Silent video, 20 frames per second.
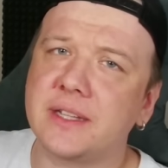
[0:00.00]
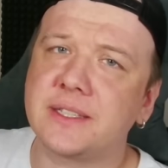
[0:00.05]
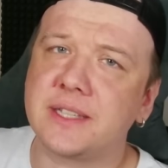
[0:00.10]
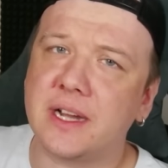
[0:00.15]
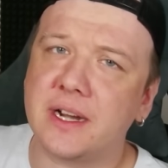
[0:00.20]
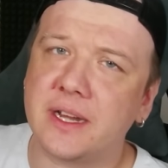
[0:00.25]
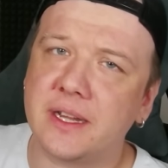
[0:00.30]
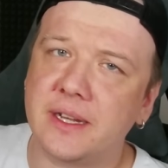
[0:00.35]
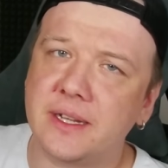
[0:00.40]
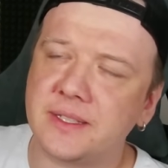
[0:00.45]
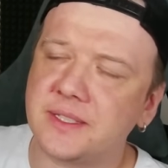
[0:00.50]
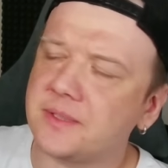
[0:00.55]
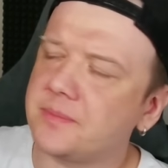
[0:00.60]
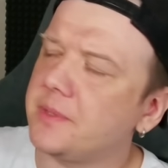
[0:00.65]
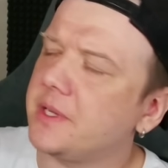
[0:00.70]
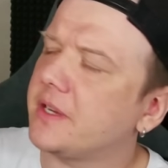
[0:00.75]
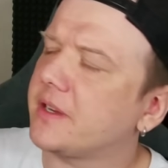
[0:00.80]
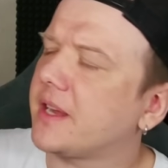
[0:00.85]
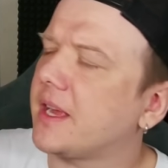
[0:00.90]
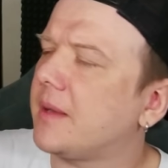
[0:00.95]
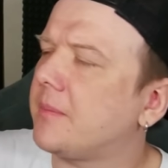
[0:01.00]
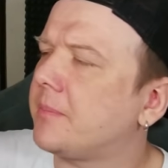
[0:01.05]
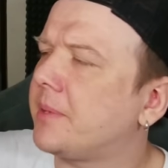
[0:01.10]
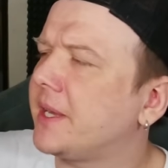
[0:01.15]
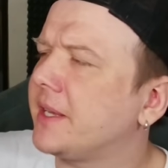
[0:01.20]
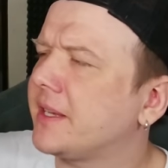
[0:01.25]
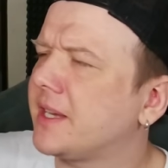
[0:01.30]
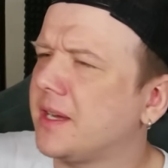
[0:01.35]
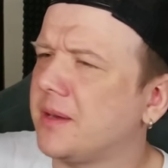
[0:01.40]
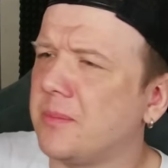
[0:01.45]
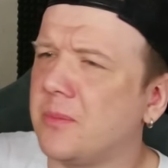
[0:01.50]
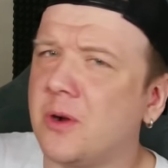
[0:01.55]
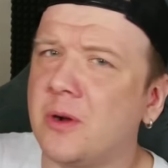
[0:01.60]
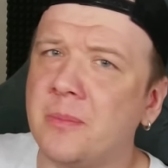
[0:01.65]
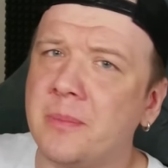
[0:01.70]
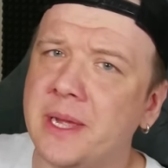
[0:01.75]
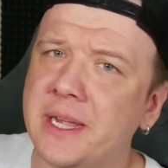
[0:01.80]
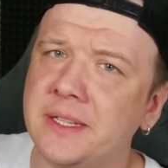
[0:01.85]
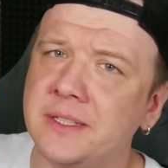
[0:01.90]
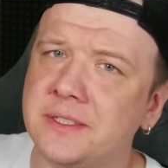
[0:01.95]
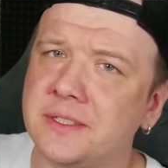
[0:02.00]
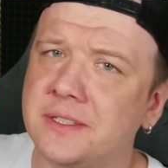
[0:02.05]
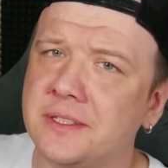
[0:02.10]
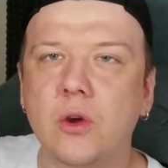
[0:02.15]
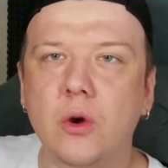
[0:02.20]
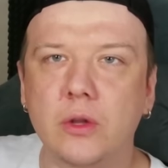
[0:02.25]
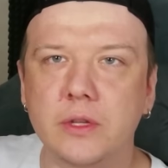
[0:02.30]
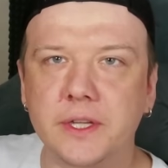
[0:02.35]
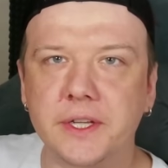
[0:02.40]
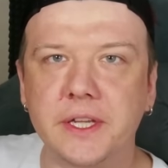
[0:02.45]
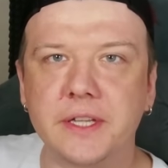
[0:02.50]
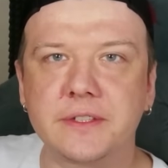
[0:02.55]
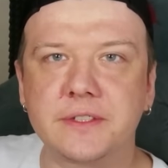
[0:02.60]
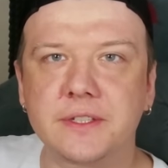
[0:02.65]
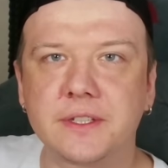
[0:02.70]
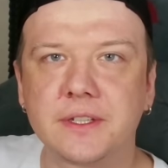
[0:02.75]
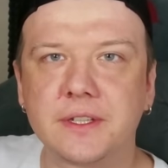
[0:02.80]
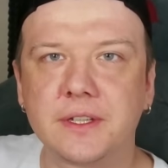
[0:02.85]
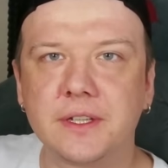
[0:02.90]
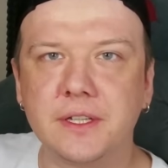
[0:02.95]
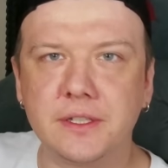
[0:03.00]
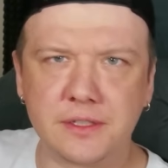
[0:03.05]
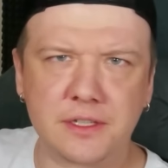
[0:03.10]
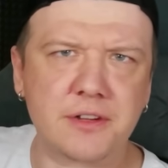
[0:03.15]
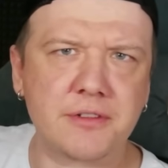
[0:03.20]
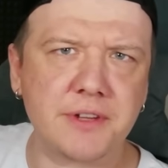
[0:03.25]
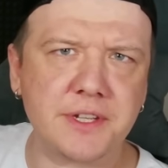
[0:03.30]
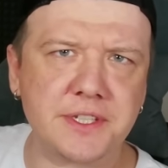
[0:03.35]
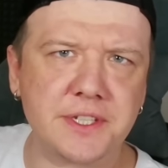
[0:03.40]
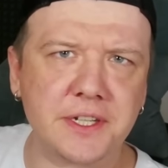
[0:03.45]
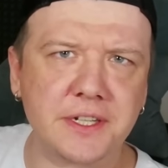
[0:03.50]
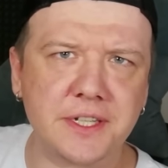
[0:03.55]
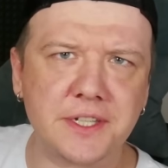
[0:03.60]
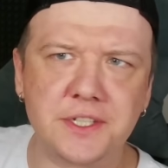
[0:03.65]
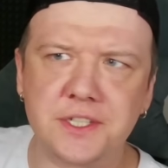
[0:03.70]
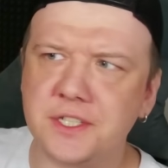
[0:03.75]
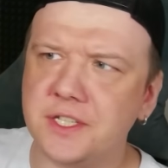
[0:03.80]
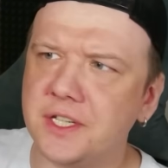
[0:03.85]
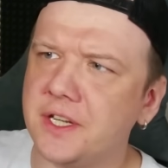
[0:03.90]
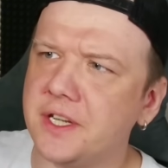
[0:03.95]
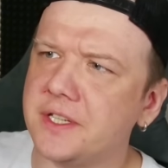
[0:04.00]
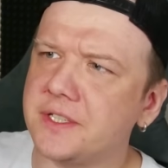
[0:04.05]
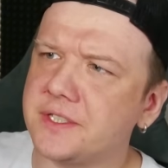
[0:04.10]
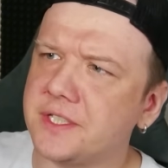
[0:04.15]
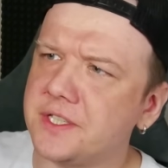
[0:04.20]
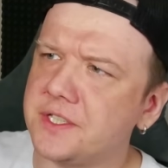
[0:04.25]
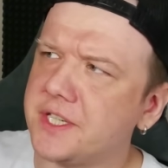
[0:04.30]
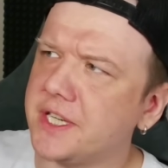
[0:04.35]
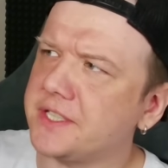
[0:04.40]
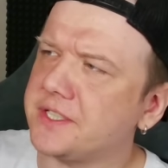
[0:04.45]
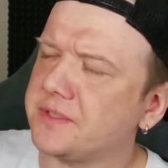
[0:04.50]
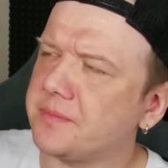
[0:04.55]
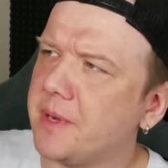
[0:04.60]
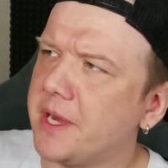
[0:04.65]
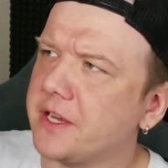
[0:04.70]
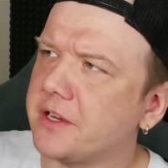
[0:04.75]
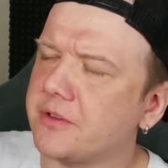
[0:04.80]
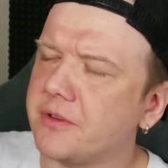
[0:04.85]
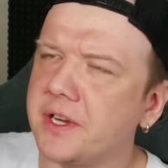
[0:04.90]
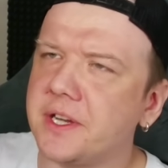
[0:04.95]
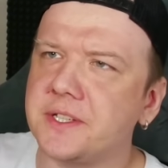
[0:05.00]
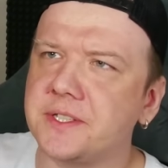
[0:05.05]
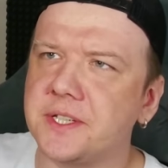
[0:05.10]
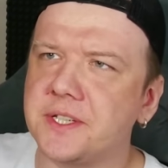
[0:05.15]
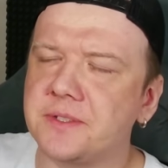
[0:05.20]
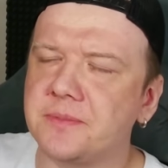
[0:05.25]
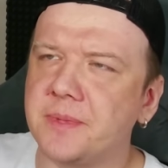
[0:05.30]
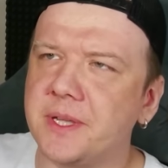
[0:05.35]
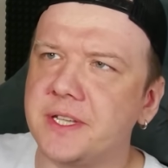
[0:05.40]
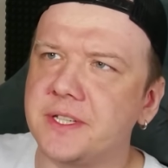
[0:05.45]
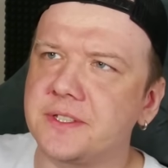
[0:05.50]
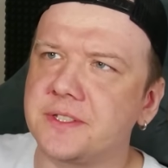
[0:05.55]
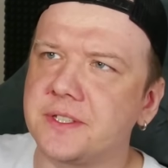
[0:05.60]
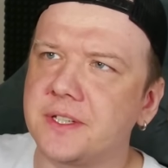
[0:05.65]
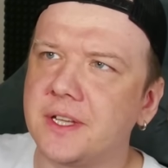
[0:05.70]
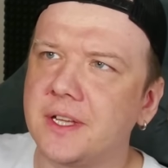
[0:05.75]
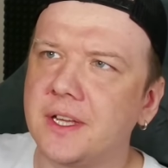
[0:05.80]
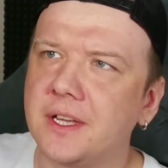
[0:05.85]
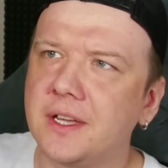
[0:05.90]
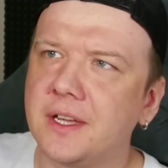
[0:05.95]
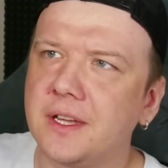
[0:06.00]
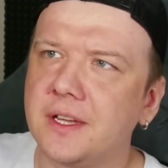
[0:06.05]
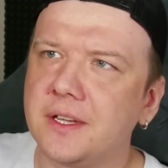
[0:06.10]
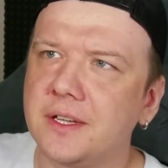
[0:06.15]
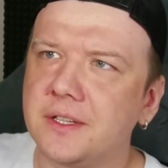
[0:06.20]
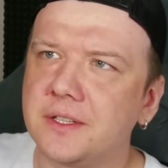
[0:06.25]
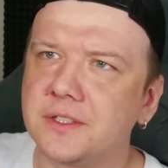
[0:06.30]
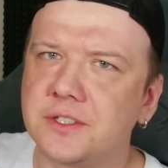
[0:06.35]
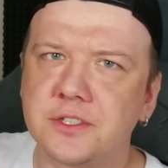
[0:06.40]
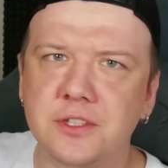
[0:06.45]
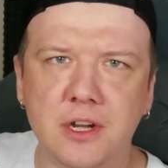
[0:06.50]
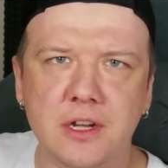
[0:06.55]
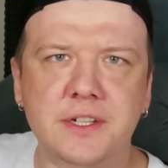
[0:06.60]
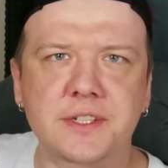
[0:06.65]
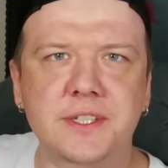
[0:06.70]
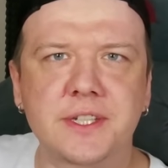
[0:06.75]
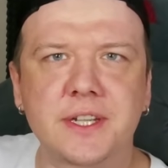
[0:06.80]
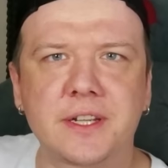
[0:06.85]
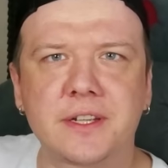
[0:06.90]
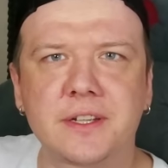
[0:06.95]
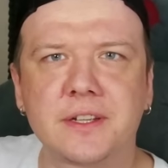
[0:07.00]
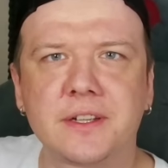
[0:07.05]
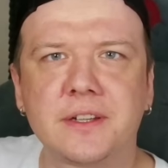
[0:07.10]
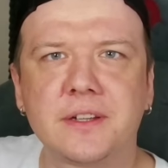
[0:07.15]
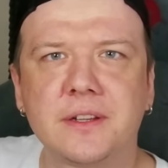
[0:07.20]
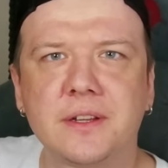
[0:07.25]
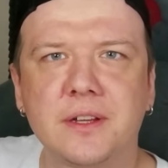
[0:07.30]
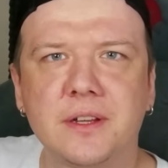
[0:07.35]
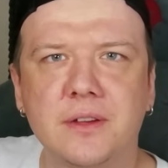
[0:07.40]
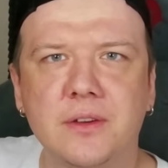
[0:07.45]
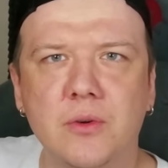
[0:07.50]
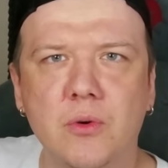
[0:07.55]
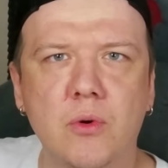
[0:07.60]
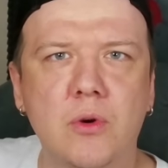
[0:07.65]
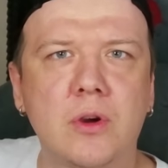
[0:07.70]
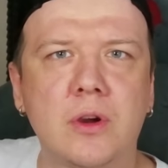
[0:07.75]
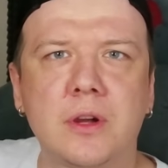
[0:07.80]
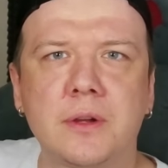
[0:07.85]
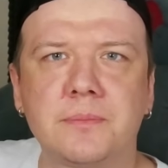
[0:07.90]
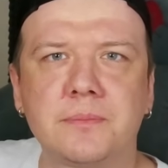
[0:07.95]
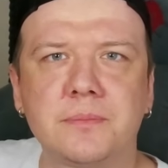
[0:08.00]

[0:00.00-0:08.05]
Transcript: a targeted smear campaign. Come on, mate. Calling it increasingly shitting suggests my criticism is toxic or